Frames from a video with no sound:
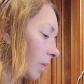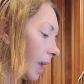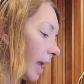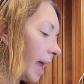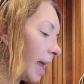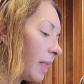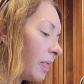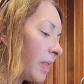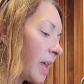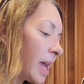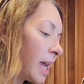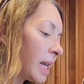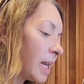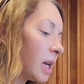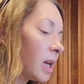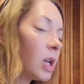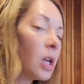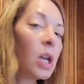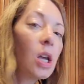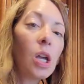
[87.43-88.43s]
and then
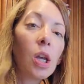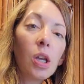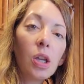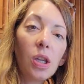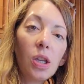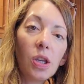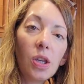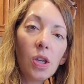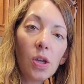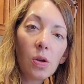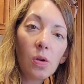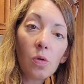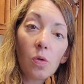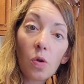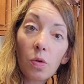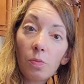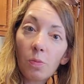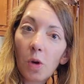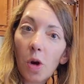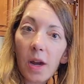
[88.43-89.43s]
you
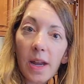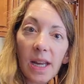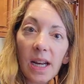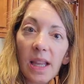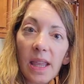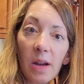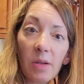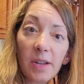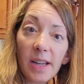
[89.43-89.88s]
cook it in there.